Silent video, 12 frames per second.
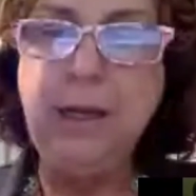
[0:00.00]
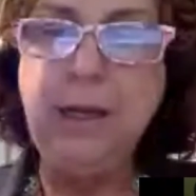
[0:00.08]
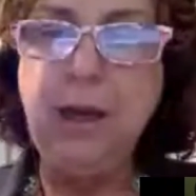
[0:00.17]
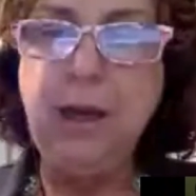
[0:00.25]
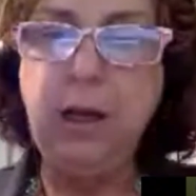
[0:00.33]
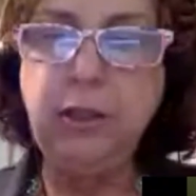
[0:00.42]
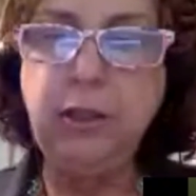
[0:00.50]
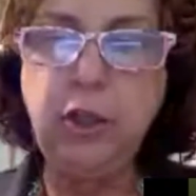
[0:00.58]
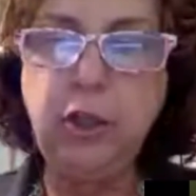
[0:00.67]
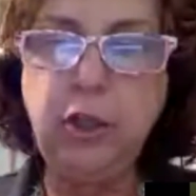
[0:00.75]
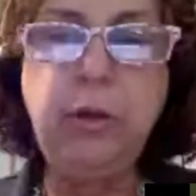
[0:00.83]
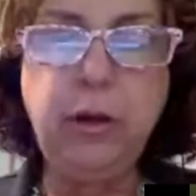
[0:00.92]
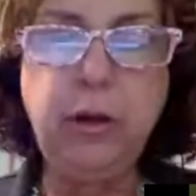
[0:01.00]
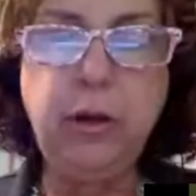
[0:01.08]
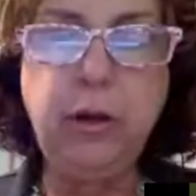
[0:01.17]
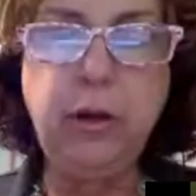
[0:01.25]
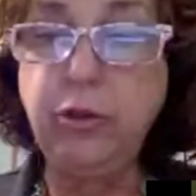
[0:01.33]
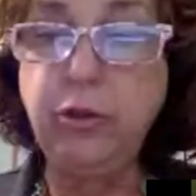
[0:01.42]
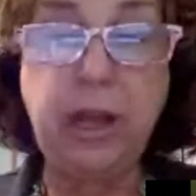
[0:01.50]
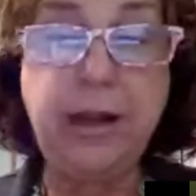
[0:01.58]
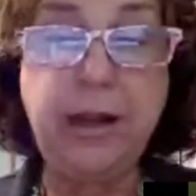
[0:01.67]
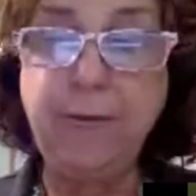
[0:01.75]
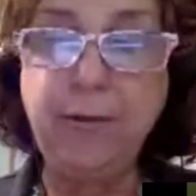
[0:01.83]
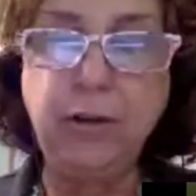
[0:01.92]
screen reader users
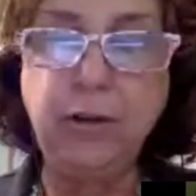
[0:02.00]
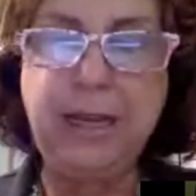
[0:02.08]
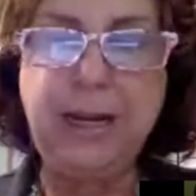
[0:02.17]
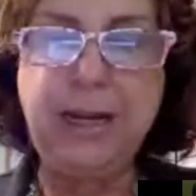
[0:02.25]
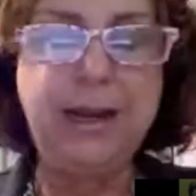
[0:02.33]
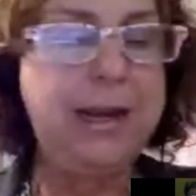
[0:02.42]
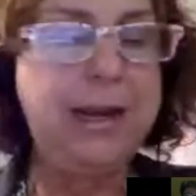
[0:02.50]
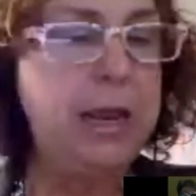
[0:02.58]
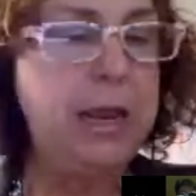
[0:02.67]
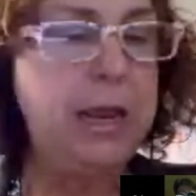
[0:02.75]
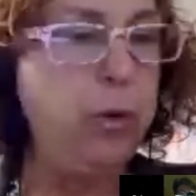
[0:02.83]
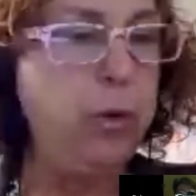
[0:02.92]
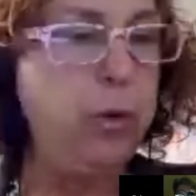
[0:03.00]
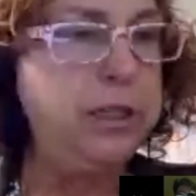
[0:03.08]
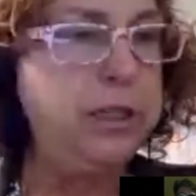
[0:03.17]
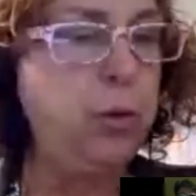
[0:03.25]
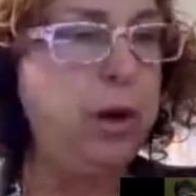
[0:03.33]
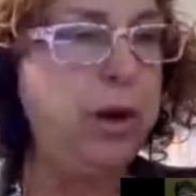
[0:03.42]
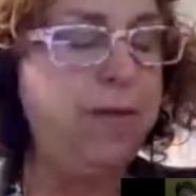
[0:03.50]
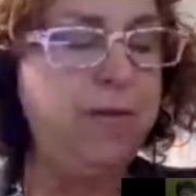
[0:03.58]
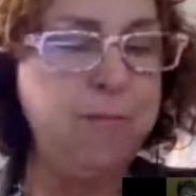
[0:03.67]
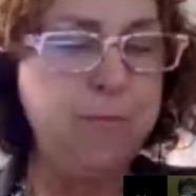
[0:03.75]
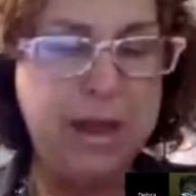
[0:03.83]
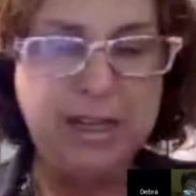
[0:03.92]
I'd ever seen, and he would sort of
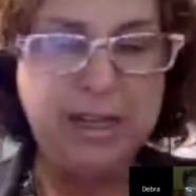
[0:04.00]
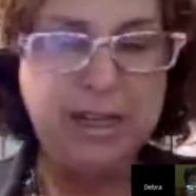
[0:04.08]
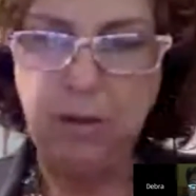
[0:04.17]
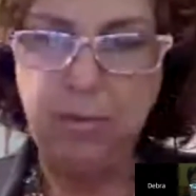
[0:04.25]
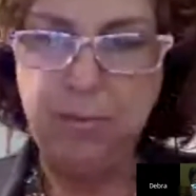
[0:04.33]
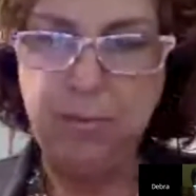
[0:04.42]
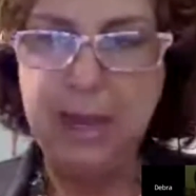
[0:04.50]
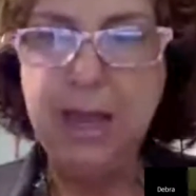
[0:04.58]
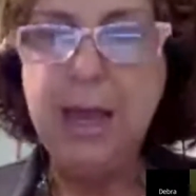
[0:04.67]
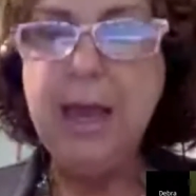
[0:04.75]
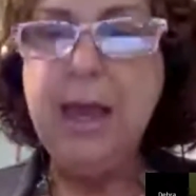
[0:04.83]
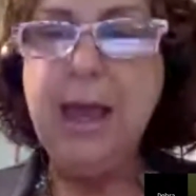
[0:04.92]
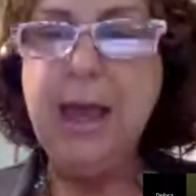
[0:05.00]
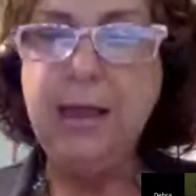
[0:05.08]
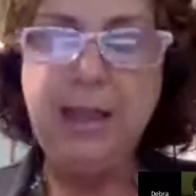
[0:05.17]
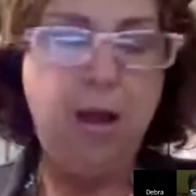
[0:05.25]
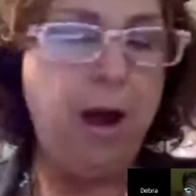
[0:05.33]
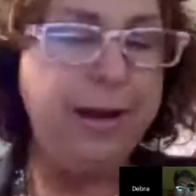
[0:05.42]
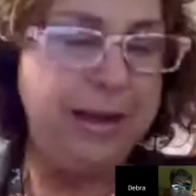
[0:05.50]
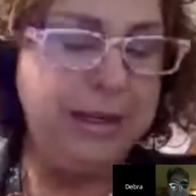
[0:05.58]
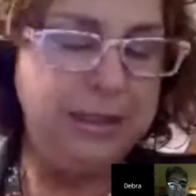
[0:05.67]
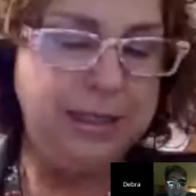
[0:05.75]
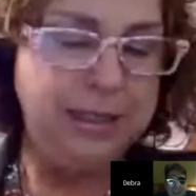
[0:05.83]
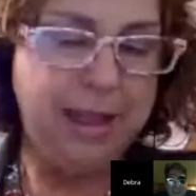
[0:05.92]
mess with me and the audience in
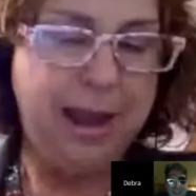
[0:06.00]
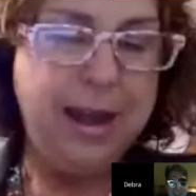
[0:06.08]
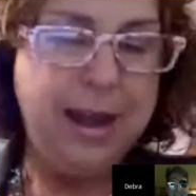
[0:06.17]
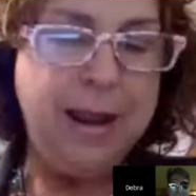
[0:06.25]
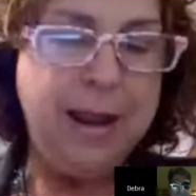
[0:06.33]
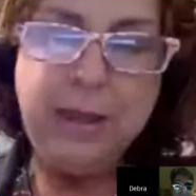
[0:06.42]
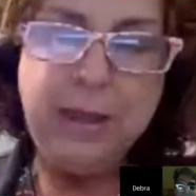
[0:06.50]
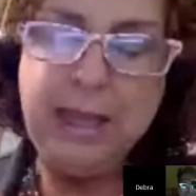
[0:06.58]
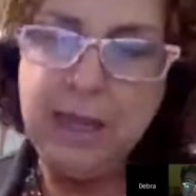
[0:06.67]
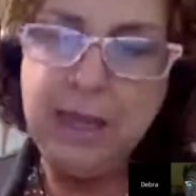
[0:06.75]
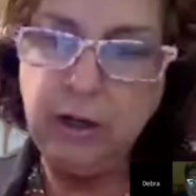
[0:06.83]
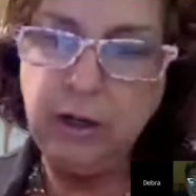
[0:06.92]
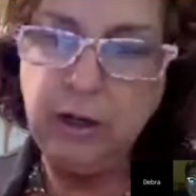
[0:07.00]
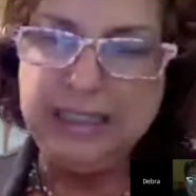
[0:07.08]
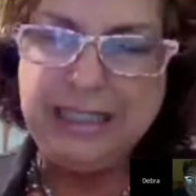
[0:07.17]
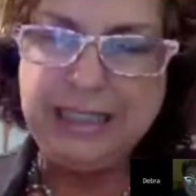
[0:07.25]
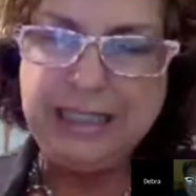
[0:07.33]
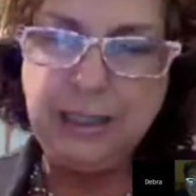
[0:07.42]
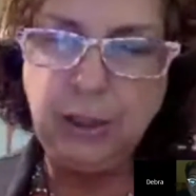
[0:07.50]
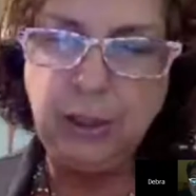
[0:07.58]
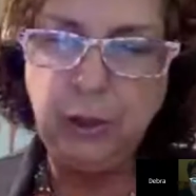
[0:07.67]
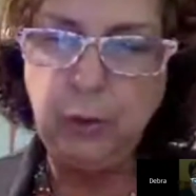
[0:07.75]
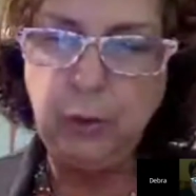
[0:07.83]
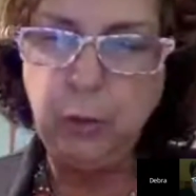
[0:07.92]
that he could listen
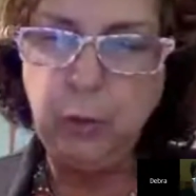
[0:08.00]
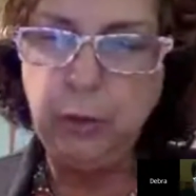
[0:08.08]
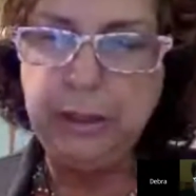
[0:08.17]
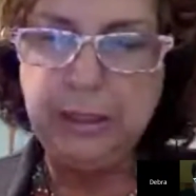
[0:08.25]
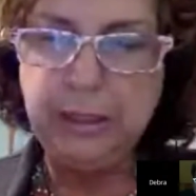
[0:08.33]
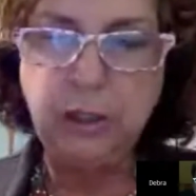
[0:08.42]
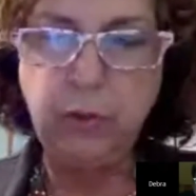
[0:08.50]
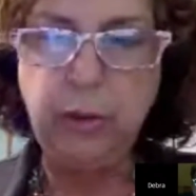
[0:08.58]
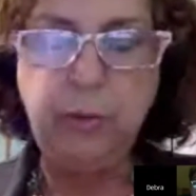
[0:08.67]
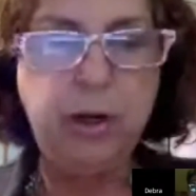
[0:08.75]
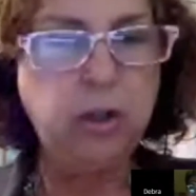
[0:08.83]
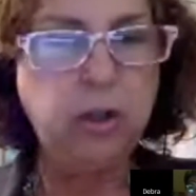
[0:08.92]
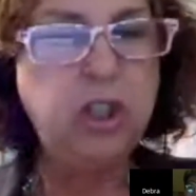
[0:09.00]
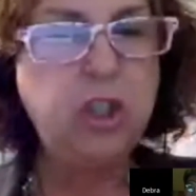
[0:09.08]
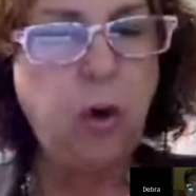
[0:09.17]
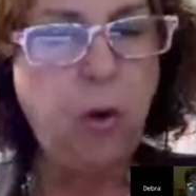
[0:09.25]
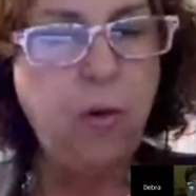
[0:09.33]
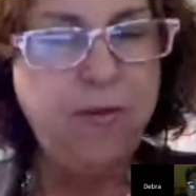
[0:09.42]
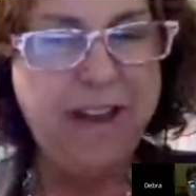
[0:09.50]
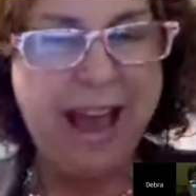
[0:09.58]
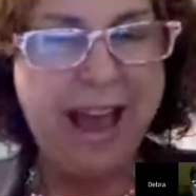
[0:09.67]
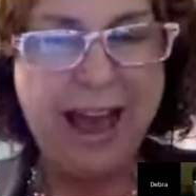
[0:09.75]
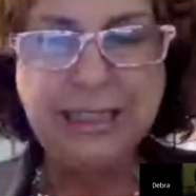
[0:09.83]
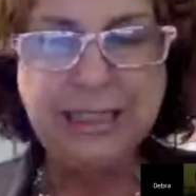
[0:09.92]
to his screen reader so
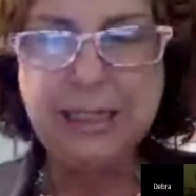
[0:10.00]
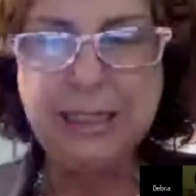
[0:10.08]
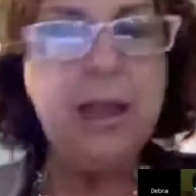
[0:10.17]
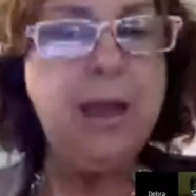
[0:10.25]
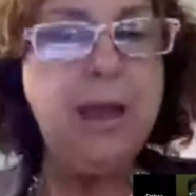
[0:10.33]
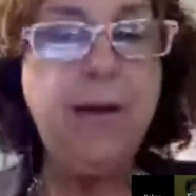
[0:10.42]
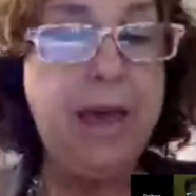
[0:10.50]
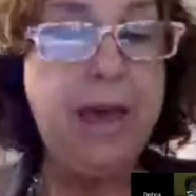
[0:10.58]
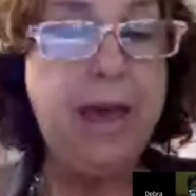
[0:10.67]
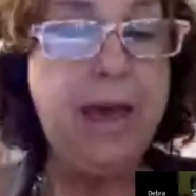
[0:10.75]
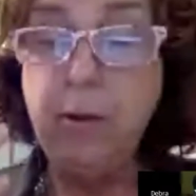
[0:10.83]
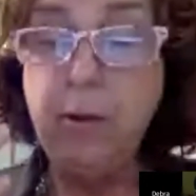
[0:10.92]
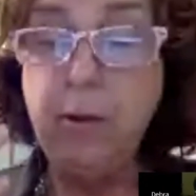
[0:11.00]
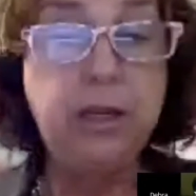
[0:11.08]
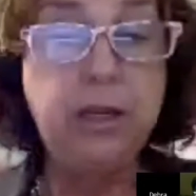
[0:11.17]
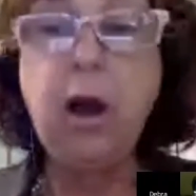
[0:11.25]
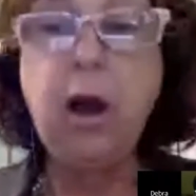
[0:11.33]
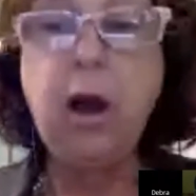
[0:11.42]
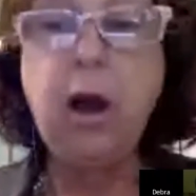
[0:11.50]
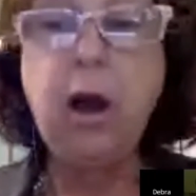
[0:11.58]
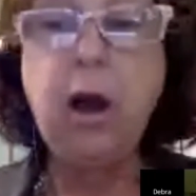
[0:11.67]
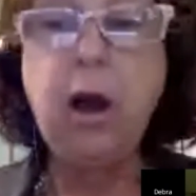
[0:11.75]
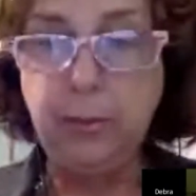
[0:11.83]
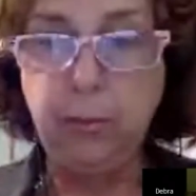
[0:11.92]
fast that it was
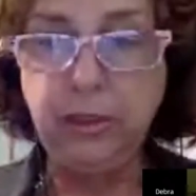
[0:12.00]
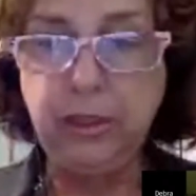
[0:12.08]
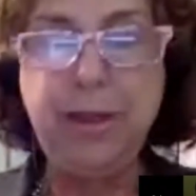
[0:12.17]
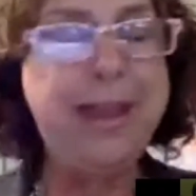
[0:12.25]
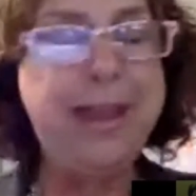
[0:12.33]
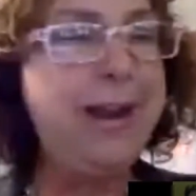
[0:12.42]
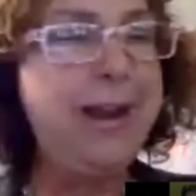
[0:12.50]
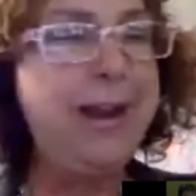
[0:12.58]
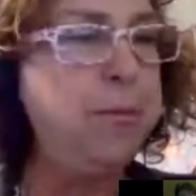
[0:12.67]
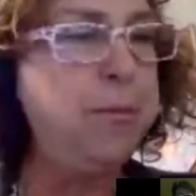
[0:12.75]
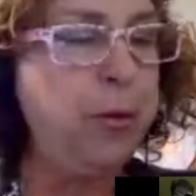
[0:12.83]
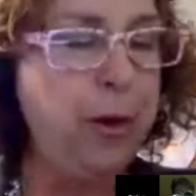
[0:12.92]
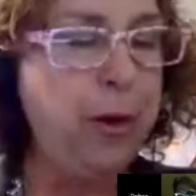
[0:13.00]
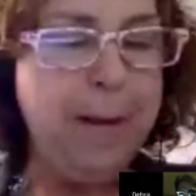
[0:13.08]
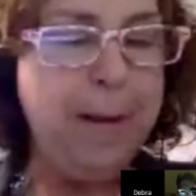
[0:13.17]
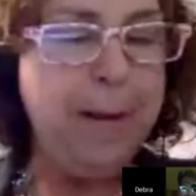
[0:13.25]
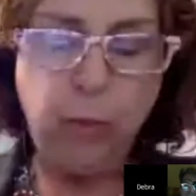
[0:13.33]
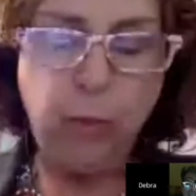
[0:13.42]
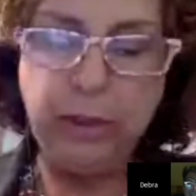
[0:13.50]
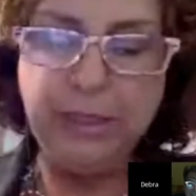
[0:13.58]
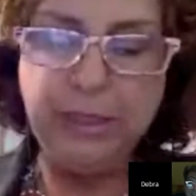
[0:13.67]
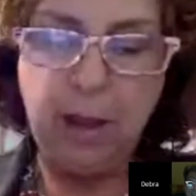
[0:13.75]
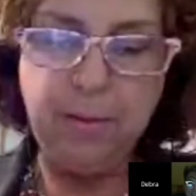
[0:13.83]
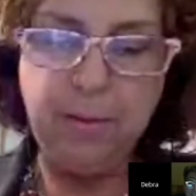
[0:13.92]
incomprehensible to me. And I remember
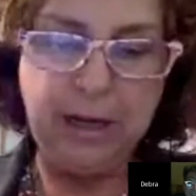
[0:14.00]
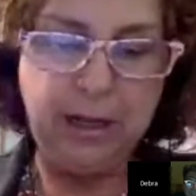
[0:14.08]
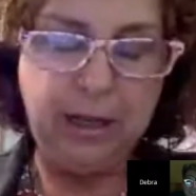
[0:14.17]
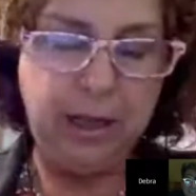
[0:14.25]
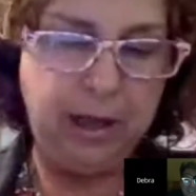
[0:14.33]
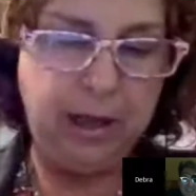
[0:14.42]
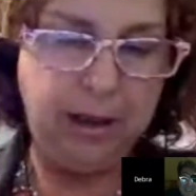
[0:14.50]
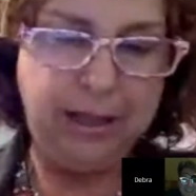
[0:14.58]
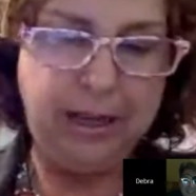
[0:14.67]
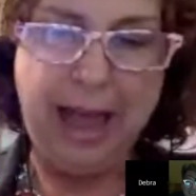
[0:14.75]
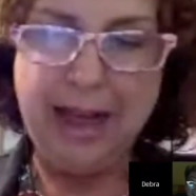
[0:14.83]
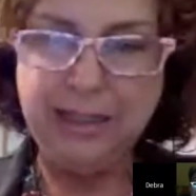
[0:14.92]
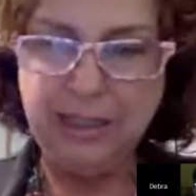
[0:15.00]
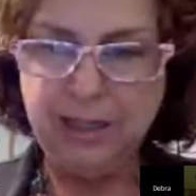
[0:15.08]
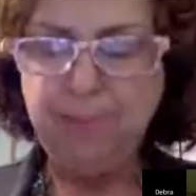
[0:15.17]
one time in a class,